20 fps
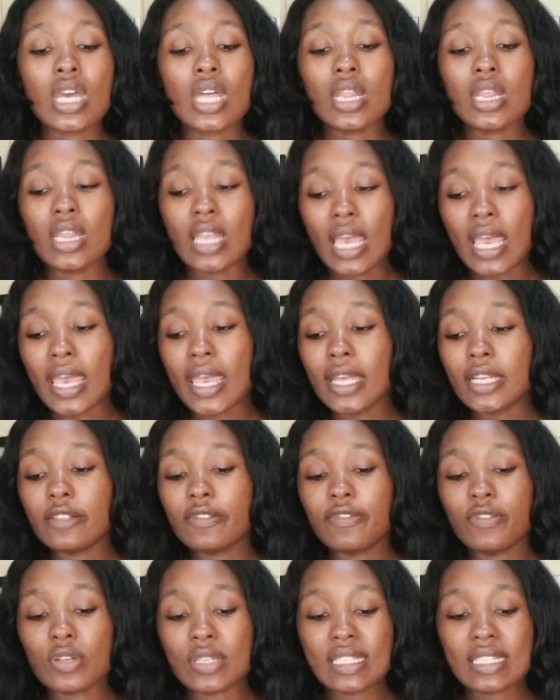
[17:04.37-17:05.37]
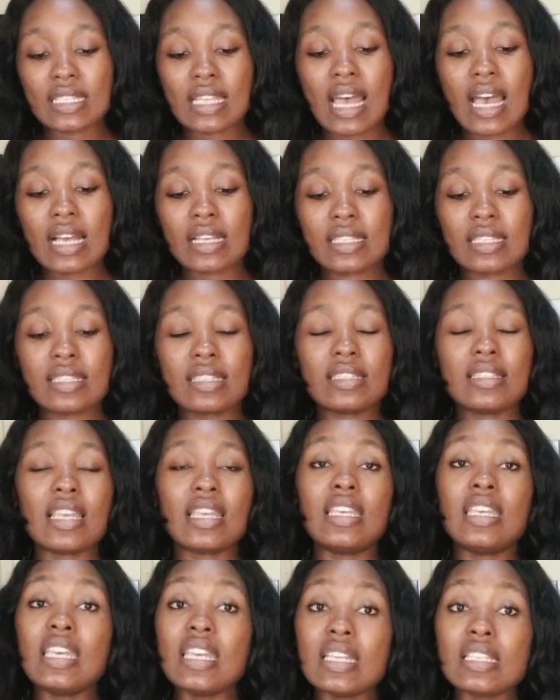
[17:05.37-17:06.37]
Then for snacks, the
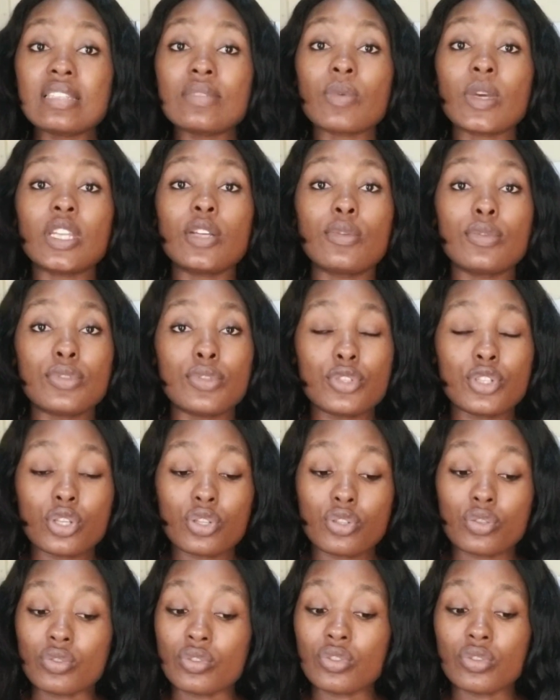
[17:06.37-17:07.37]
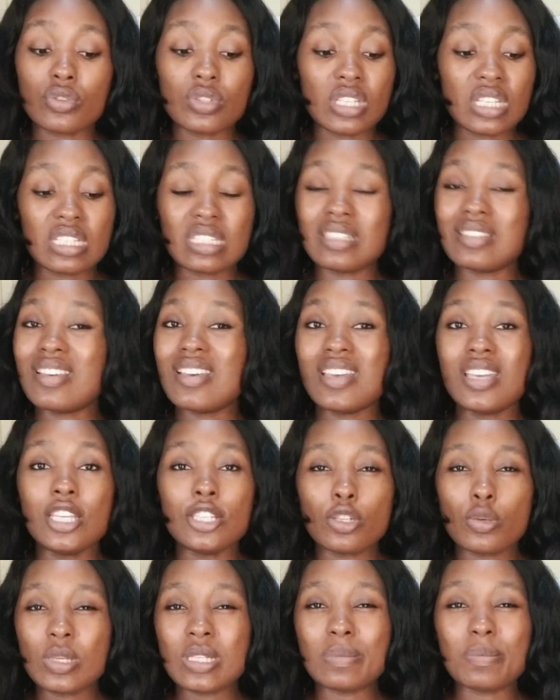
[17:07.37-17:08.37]
kids, when they go to church on Sundays, it's
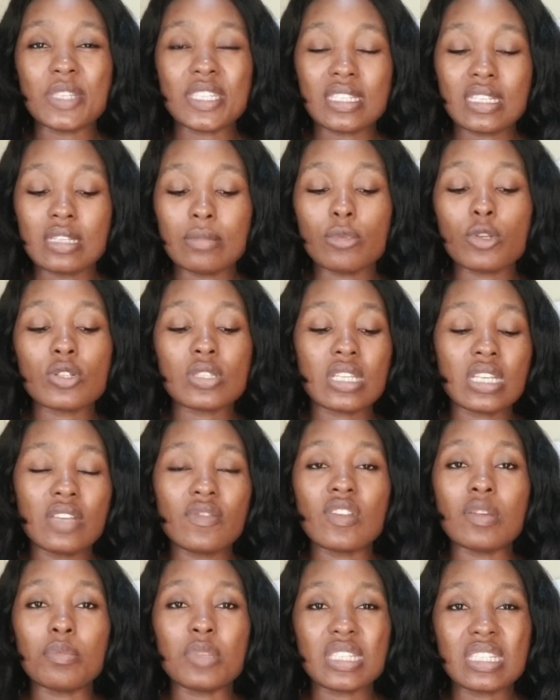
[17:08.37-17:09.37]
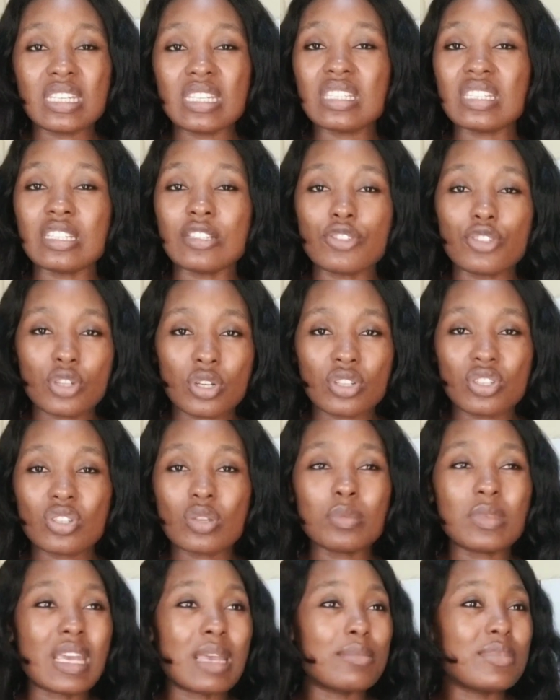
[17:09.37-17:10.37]
always biscuit, because they give them biscuits in church.
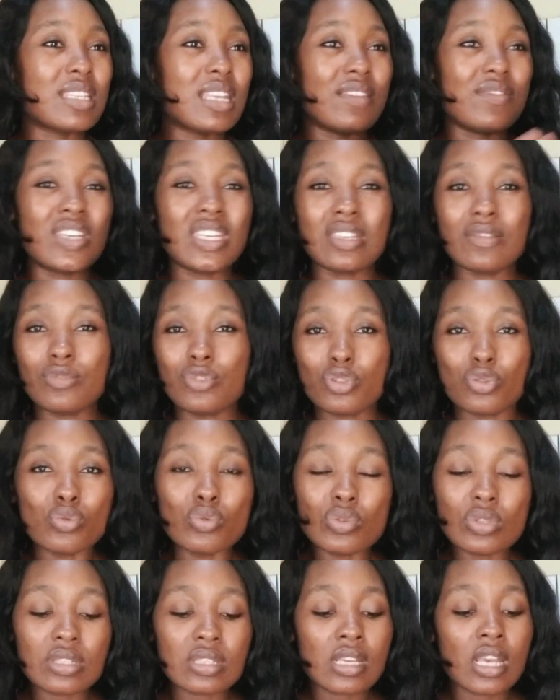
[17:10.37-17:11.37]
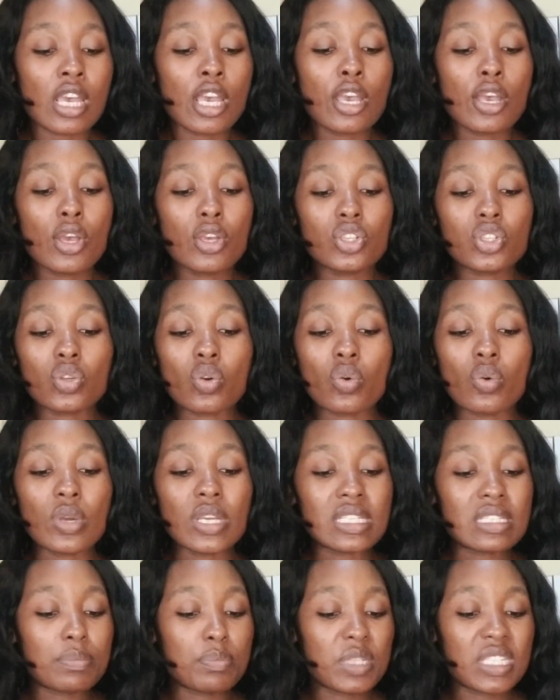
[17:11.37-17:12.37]
Sometimes they even give juice, so
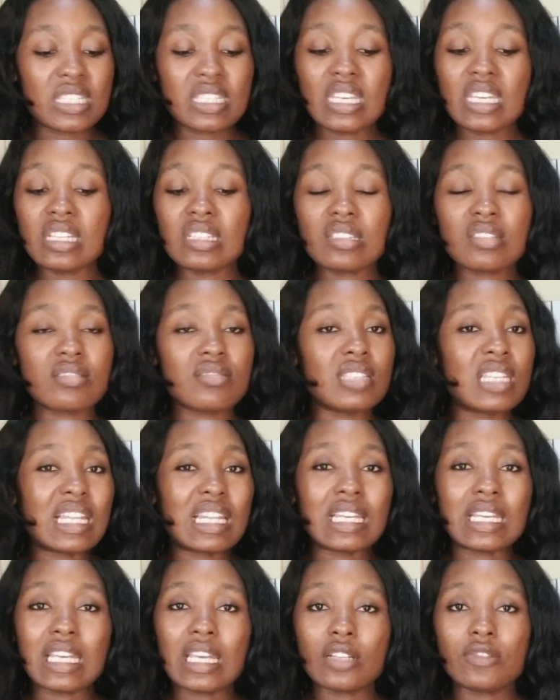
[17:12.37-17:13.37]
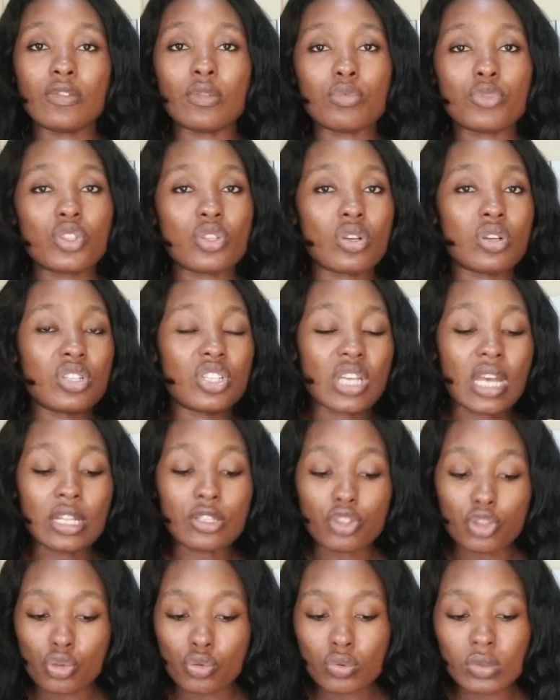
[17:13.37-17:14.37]
it's biscuits that they get from church
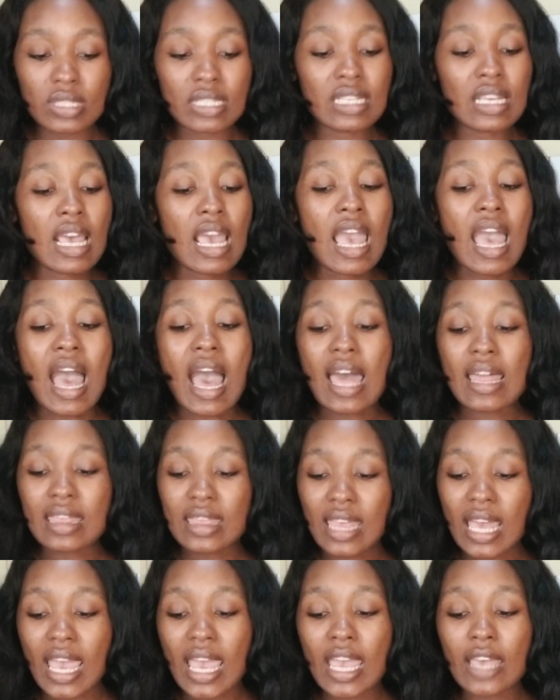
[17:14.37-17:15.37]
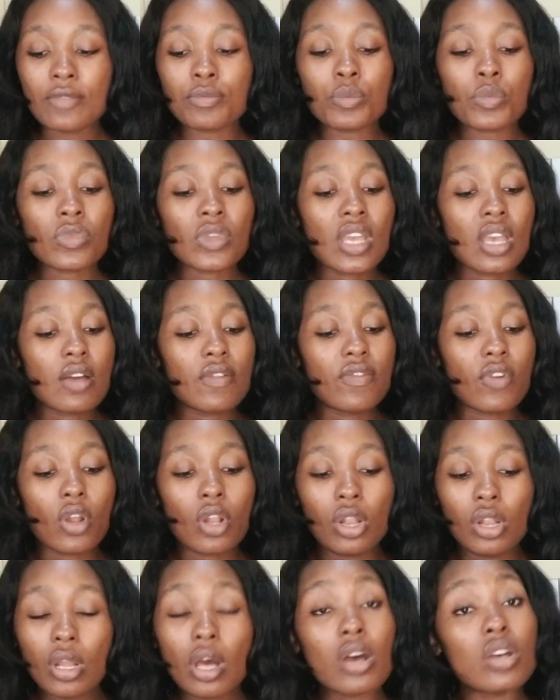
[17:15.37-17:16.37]
and juice. And then for
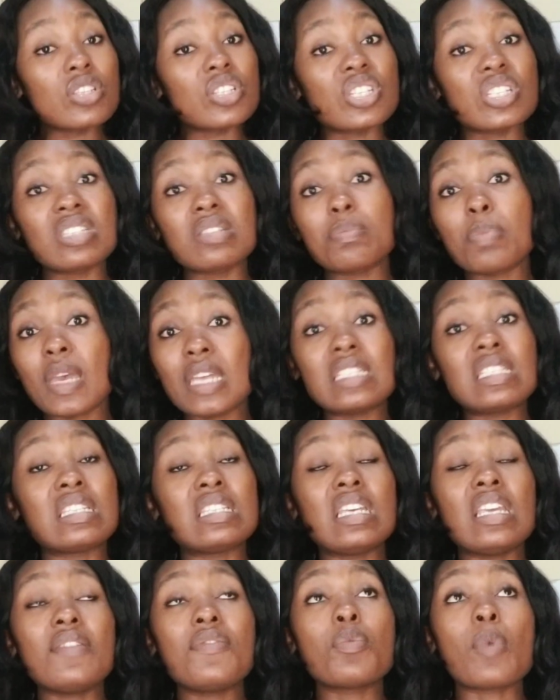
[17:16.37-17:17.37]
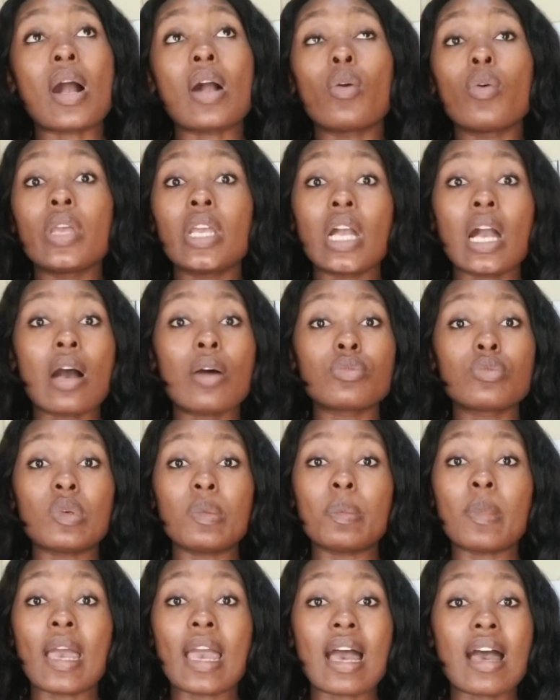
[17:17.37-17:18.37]
lunch, depending, if we're going out, we
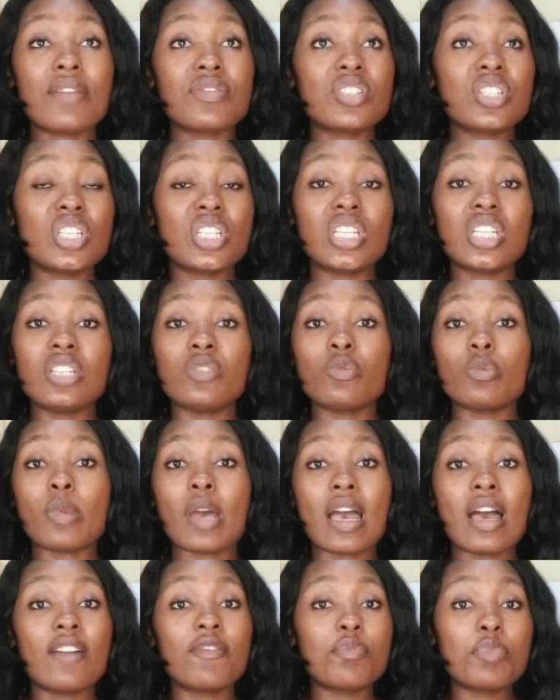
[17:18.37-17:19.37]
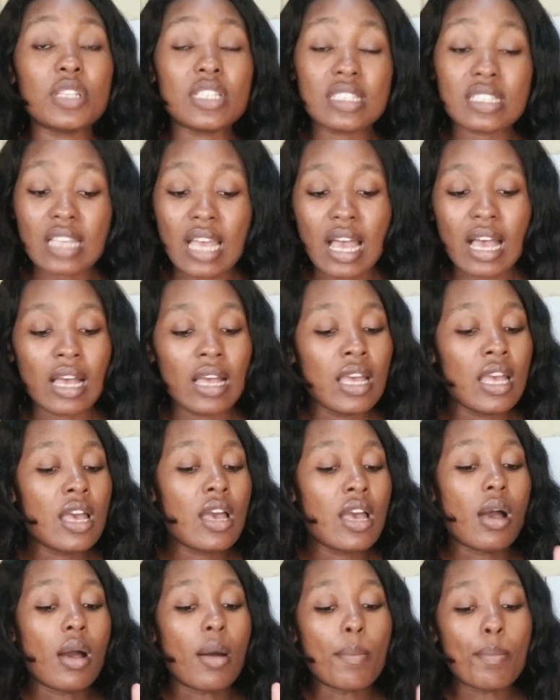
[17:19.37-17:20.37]
might have chicken, we might have pizza.
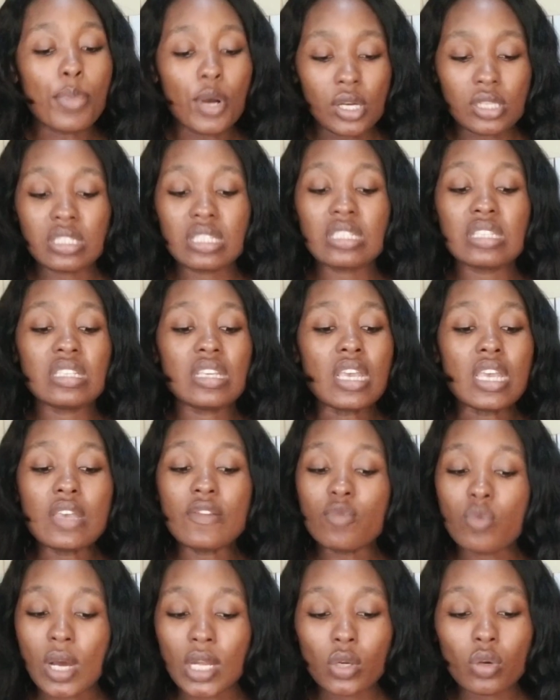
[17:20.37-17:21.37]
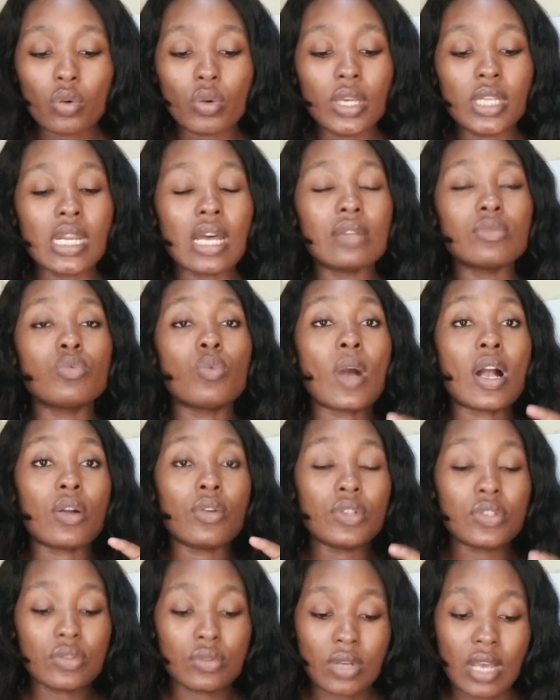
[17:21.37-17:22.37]
But if we're not going out, we're
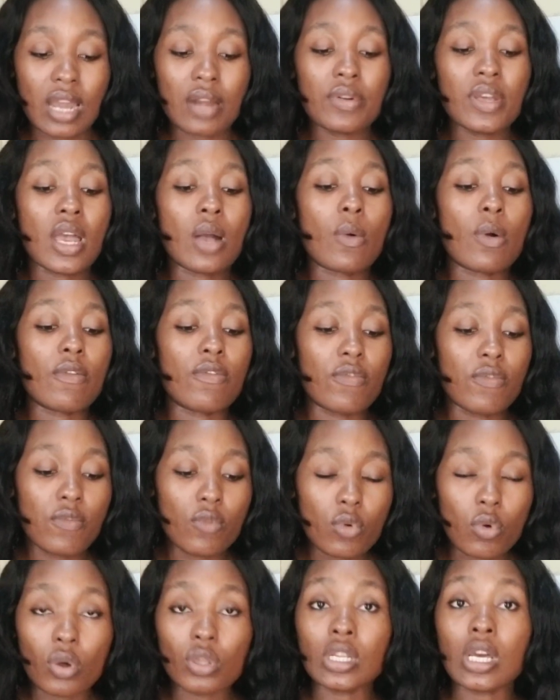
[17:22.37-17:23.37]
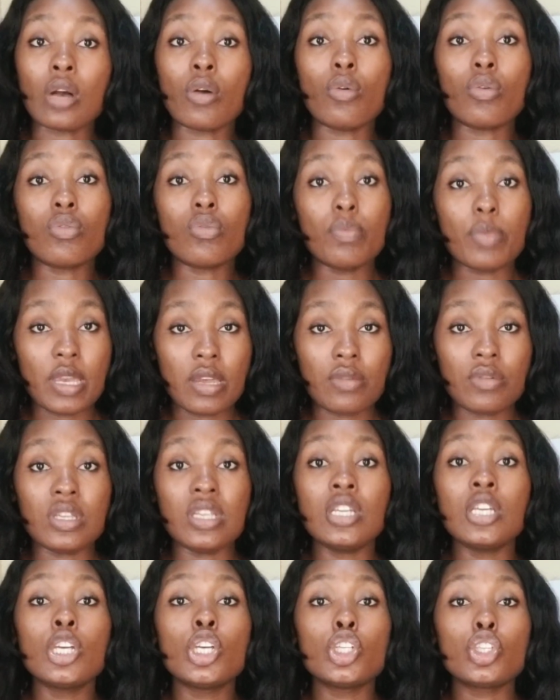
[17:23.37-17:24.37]
going to carry our fukon and
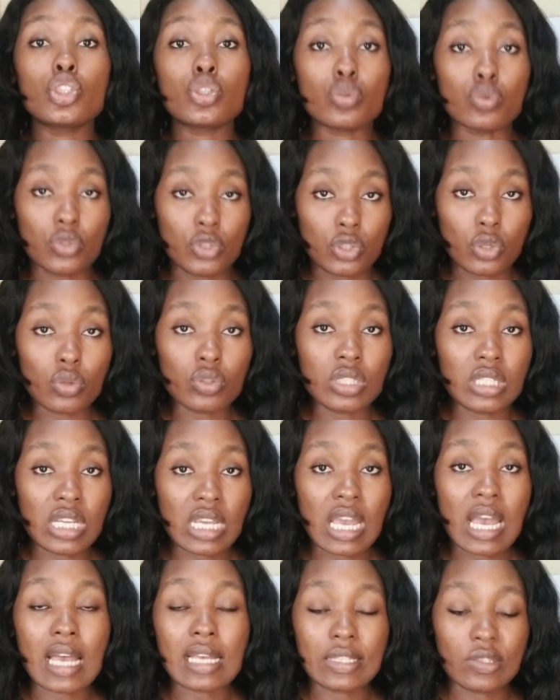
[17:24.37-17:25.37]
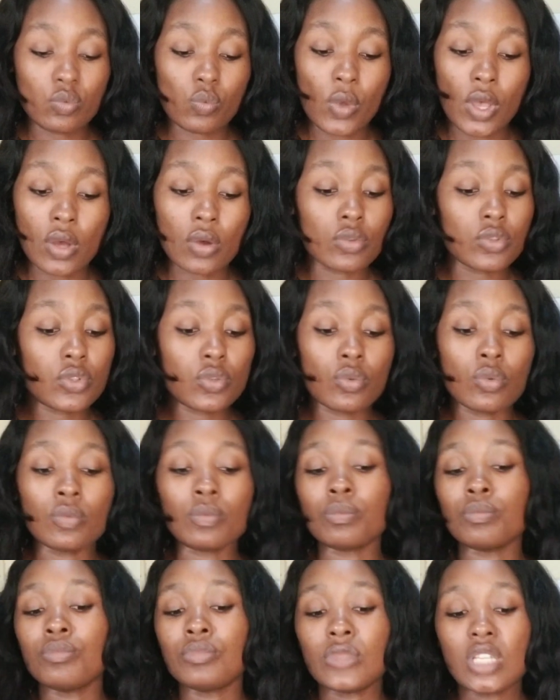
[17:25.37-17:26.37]
huckleberry to Sunday as well. So
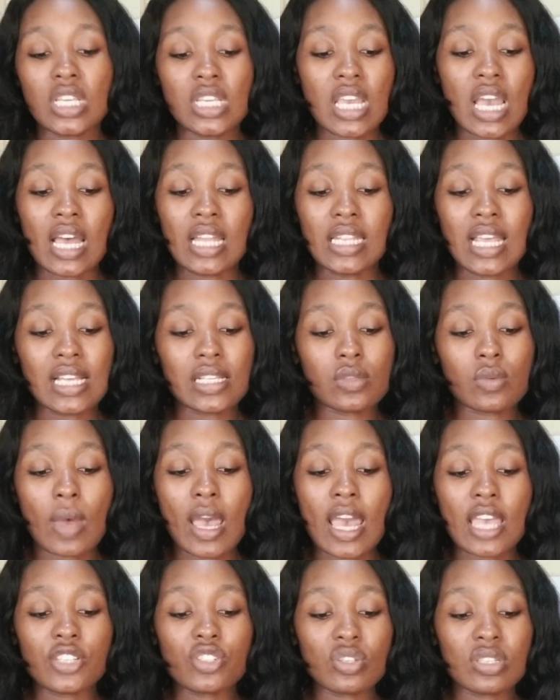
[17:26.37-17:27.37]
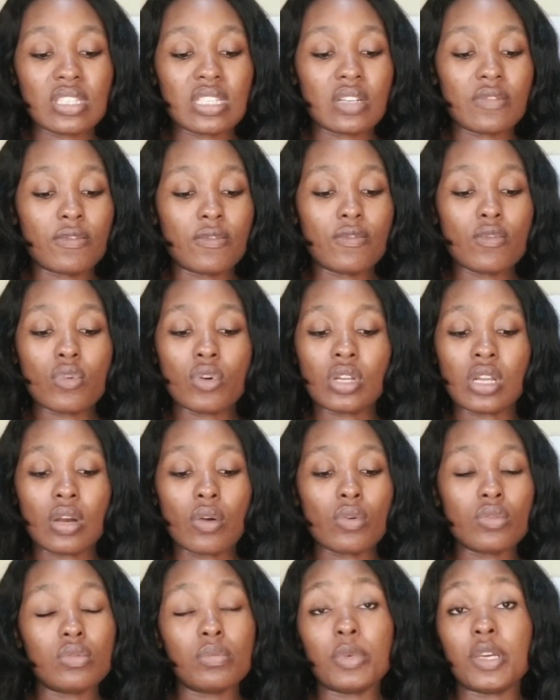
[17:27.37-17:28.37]
yeah, that's why I just said fukon and
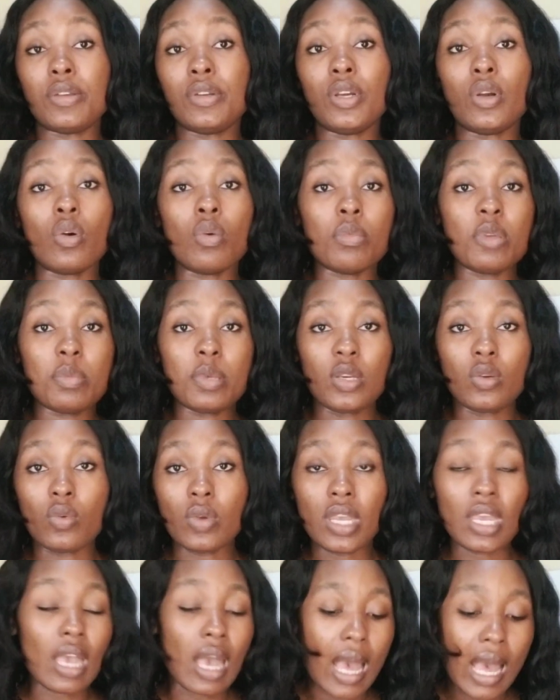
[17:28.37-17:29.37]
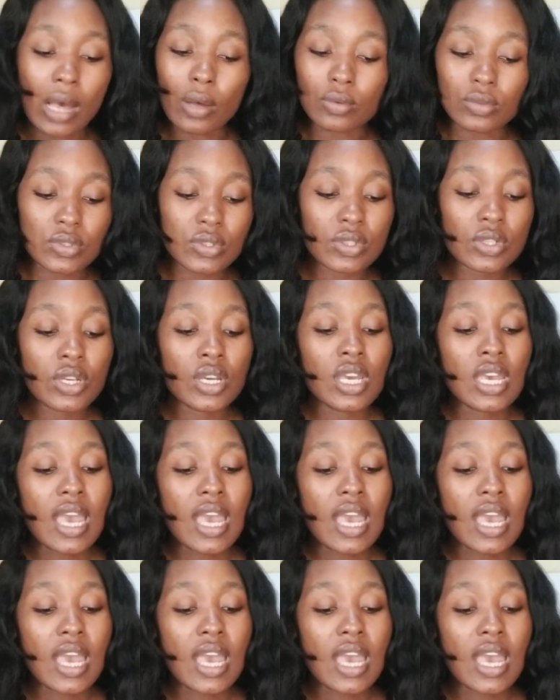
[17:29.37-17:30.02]
huckleberry, or maybe going out.